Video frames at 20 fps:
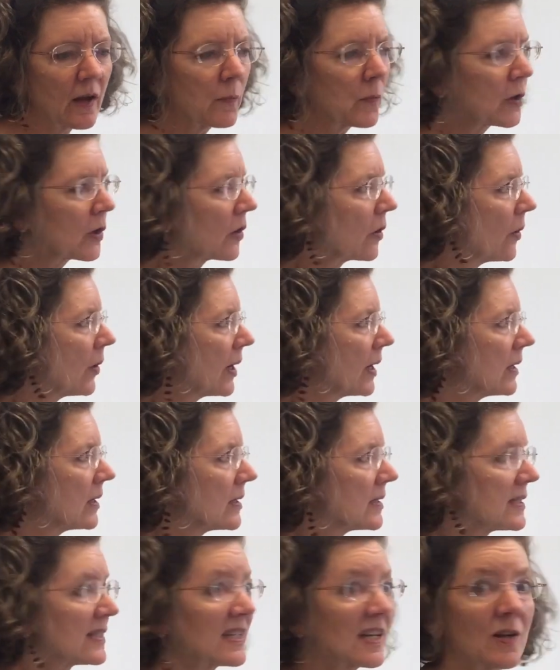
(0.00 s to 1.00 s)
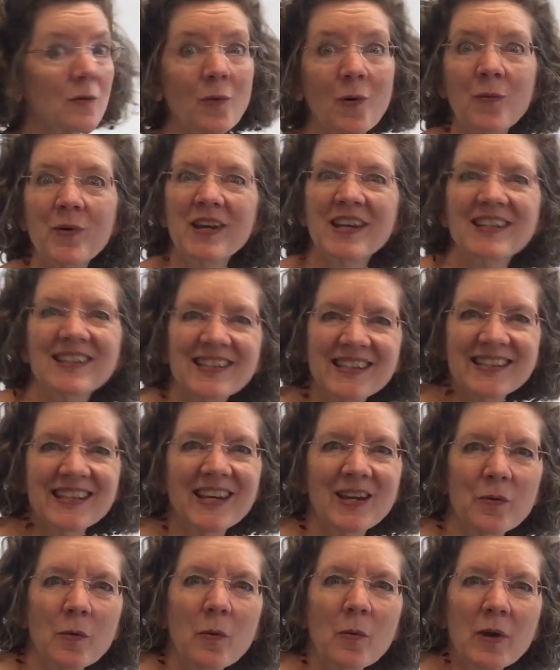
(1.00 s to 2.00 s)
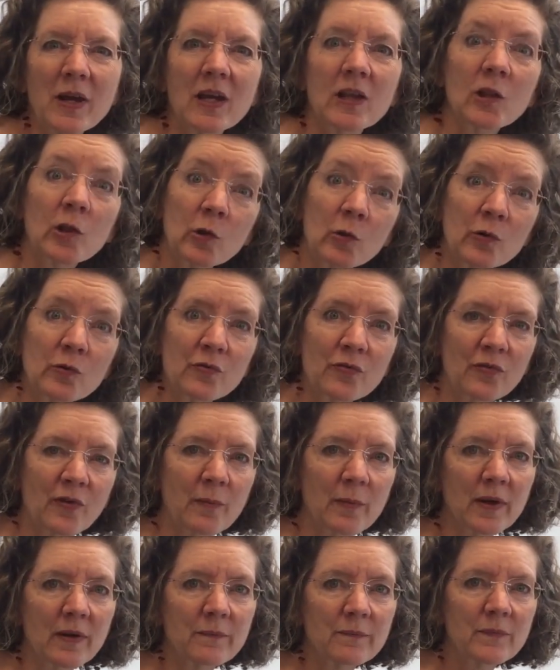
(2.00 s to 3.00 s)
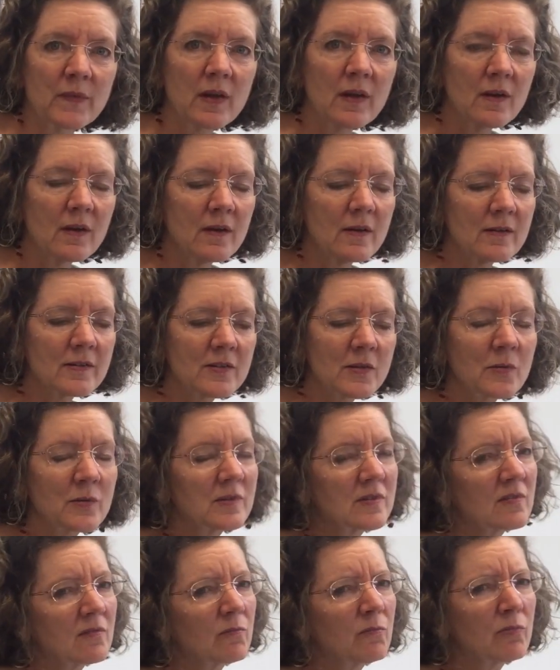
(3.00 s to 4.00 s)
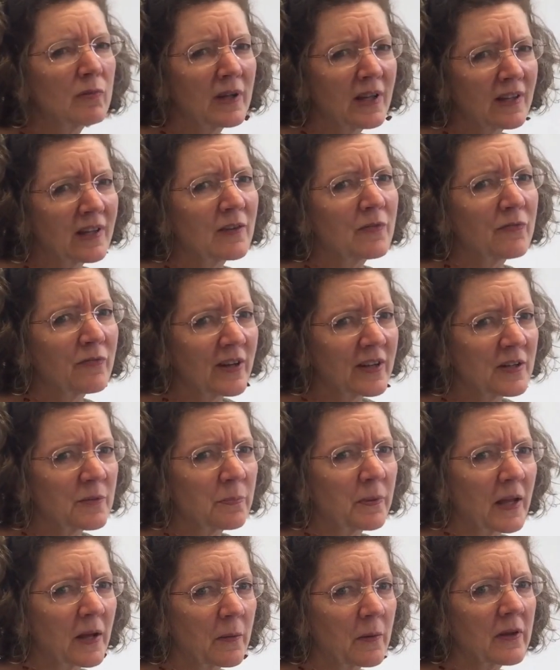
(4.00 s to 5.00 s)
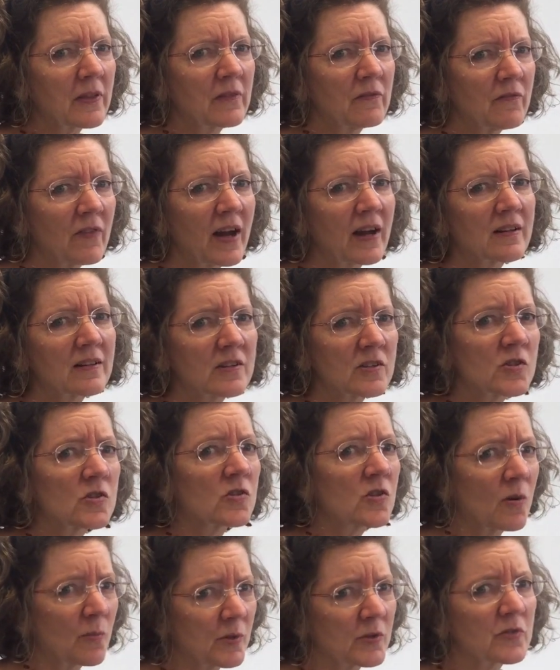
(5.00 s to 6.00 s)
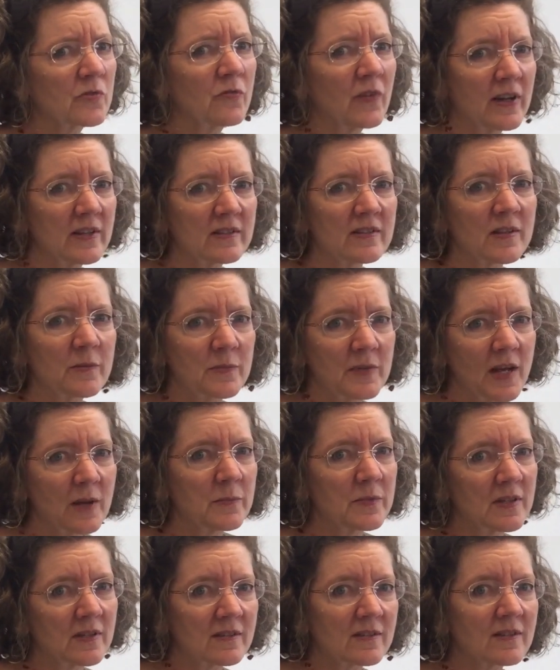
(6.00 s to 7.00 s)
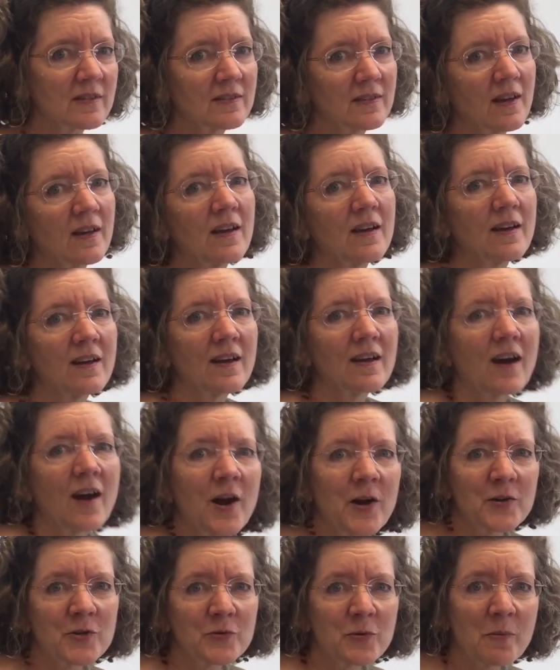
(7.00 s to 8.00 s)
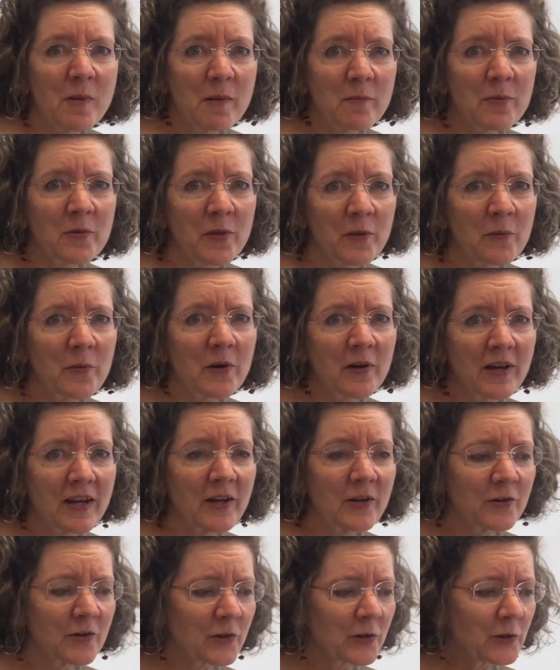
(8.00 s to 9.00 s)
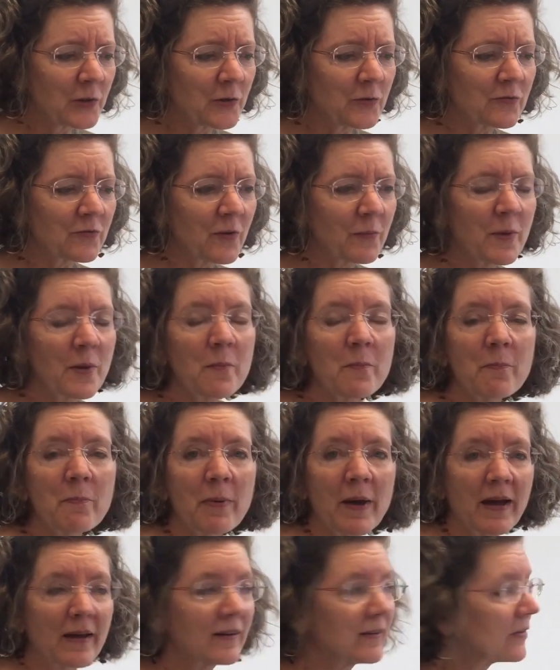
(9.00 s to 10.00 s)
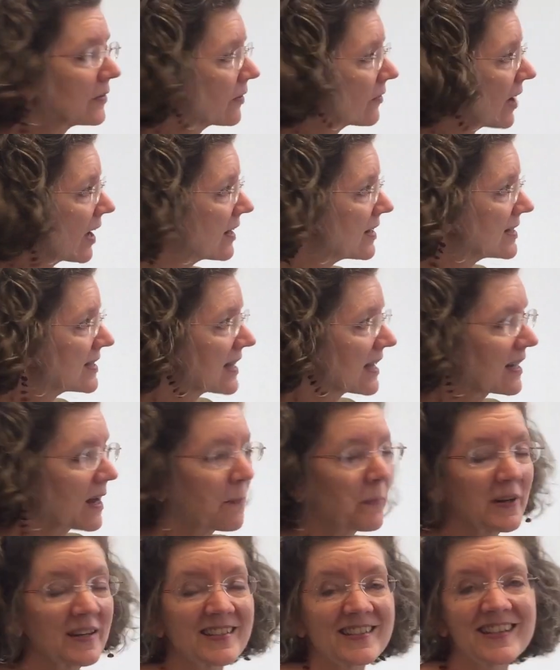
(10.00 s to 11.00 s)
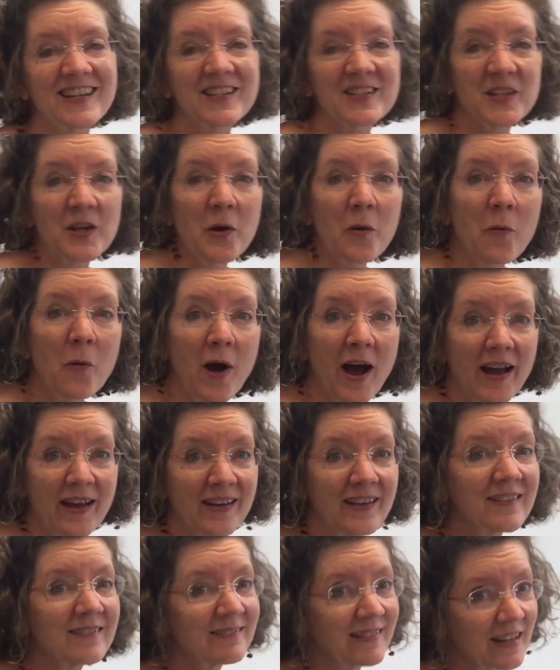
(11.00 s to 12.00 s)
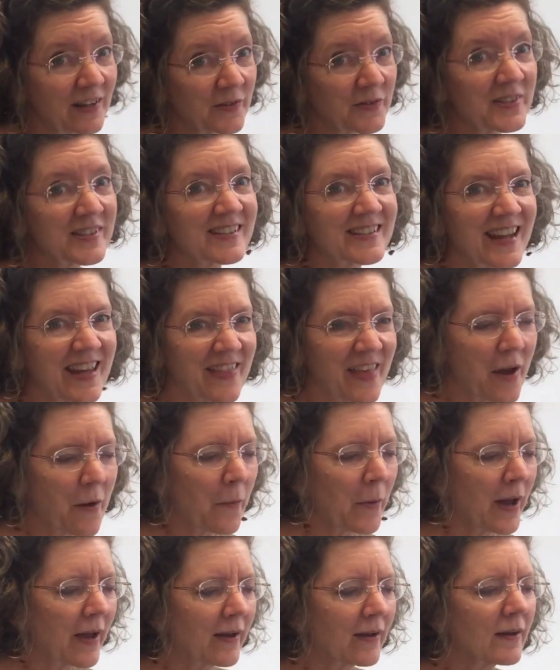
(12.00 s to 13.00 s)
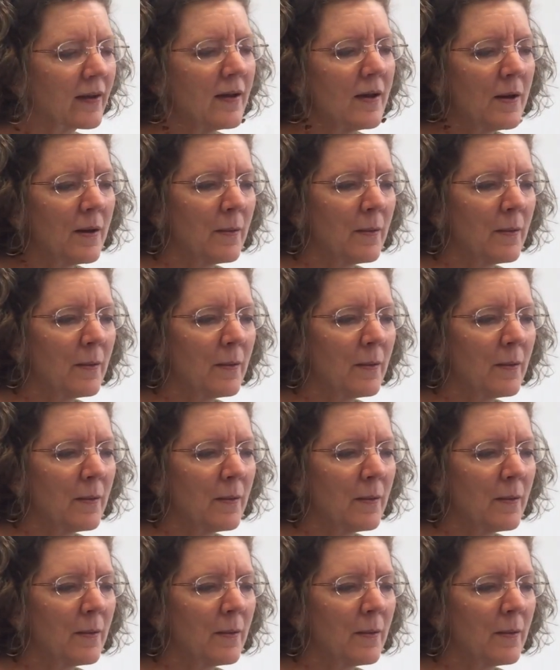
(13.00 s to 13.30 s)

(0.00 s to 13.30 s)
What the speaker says: and we're going to see, what we can learn from it. So it's really fun to play with. In fact, it's so much fun. Sometimes it's hard to remember that we're here to learn from it. But so I've got it set up and it's nice and quiet. They don't stay that way.